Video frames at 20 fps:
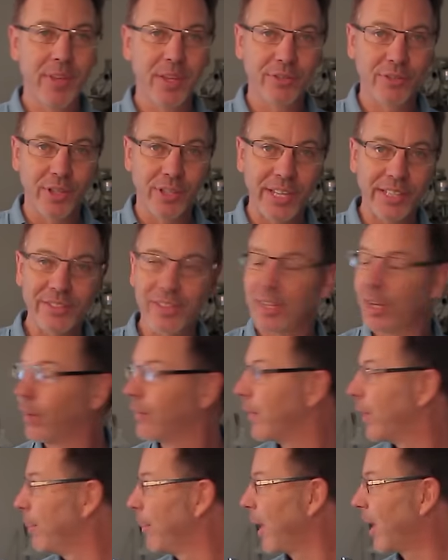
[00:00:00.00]
So let's get
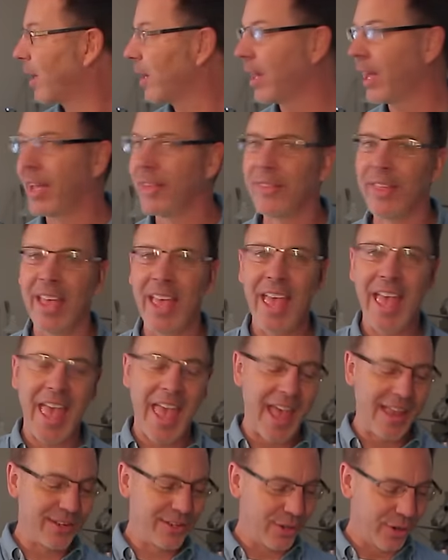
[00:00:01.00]
over the metal lathe
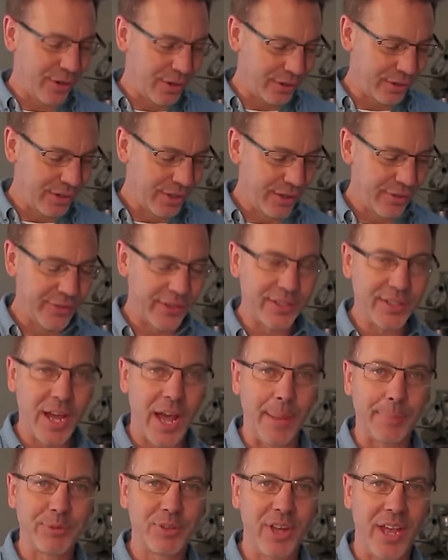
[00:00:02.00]
and turn the
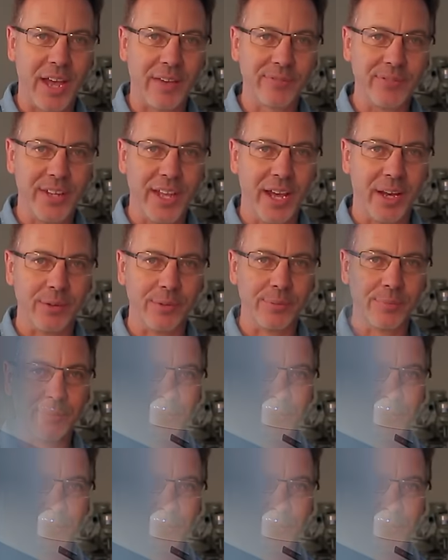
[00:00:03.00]
top shaft down.